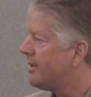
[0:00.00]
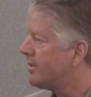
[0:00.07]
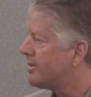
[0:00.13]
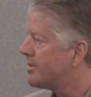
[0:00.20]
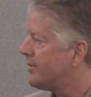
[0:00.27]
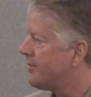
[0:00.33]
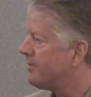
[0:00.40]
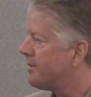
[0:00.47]

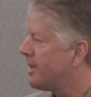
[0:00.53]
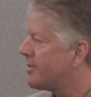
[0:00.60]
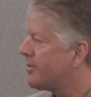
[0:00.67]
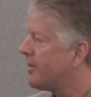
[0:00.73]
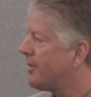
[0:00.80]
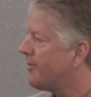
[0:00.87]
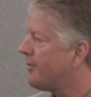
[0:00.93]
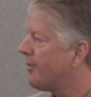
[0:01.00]

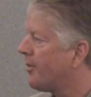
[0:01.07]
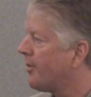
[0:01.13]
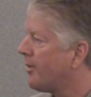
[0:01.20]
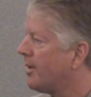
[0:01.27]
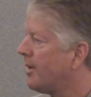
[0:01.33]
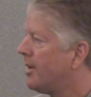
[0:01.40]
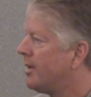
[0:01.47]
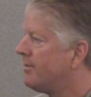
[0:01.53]
7/24,
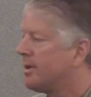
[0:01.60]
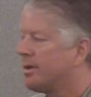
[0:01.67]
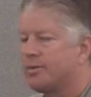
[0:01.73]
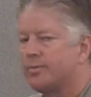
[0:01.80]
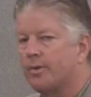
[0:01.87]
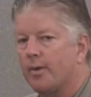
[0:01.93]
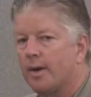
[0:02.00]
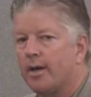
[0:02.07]
because
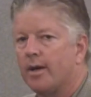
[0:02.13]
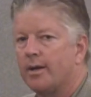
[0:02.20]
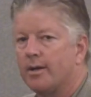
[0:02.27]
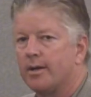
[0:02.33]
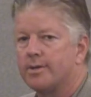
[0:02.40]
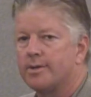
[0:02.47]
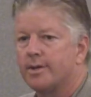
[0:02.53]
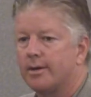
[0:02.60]
we
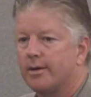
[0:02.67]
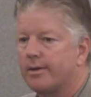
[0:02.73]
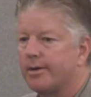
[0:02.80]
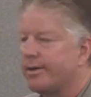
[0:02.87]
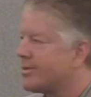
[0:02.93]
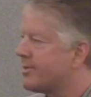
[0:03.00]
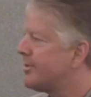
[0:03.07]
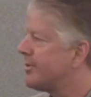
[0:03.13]
recognize that our
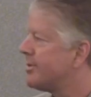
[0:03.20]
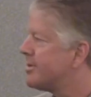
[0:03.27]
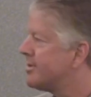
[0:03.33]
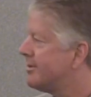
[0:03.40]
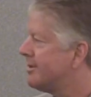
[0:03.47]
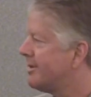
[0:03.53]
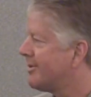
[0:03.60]
customers,